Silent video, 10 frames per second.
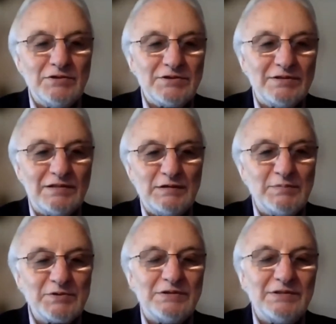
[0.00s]
it's a
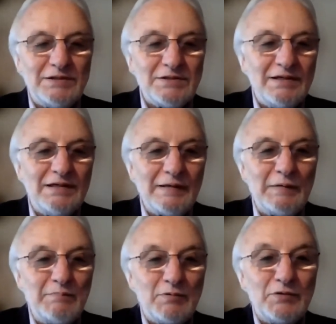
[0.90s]
plant of
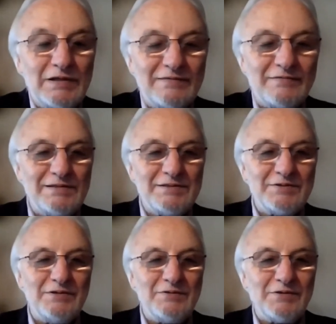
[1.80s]
C3 type
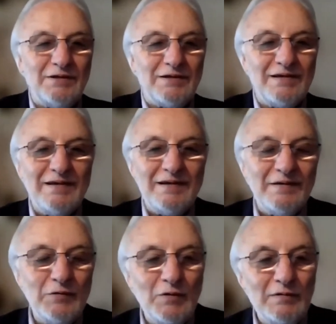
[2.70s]
photosynthesis
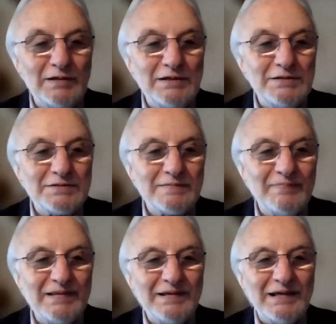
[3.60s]
and it
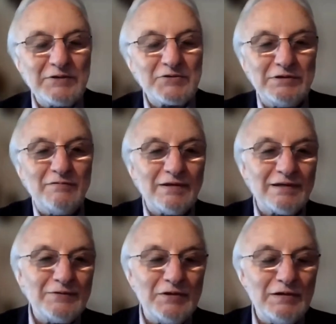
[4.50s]
responds to
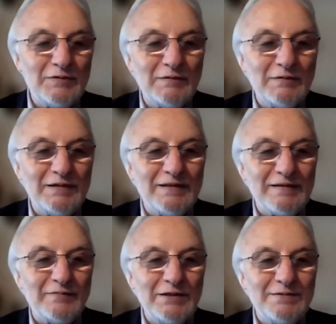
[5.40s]
CO2.
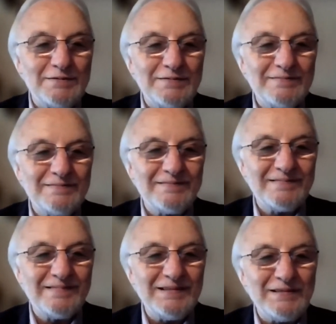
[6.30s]
It's, it doesn't happen to
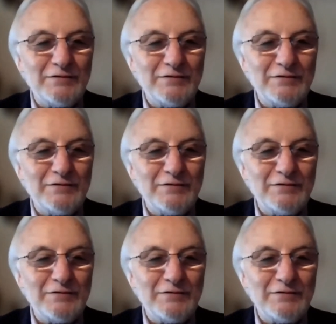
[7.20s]
corn.